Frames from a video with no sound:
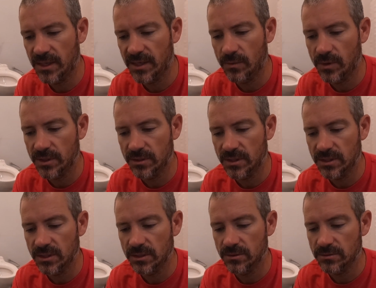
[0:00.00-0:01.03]
kind of what you need
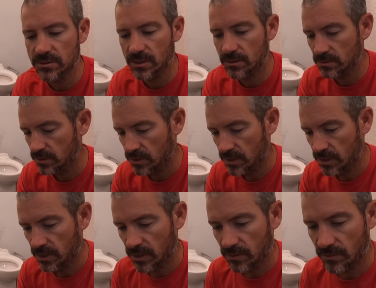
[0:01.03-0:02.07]
to use so
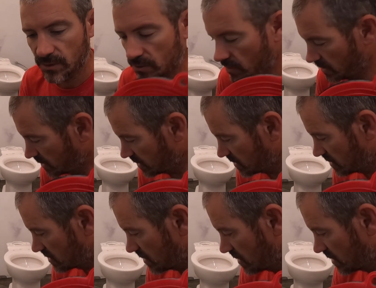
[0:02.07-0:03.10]
we're gonna go ahead and get this